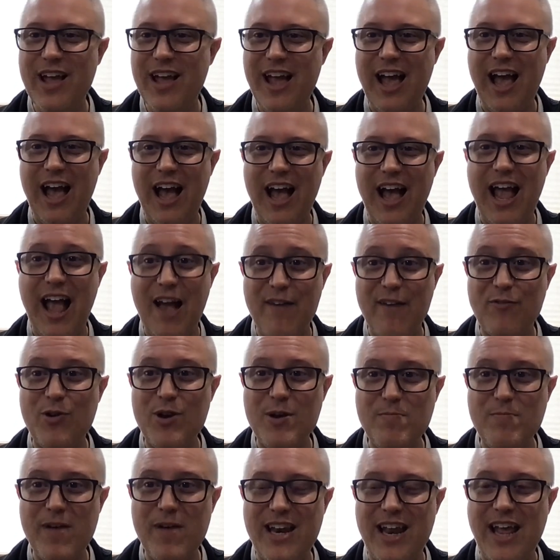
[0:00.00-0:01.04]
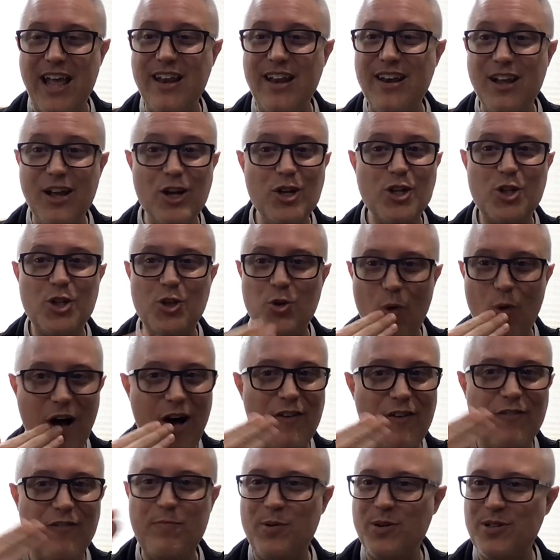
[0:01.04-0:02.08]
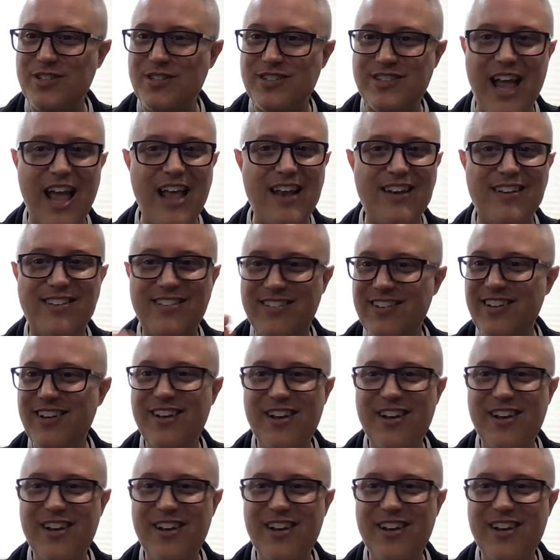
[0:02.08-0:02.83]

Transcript: uh, every minute, 12%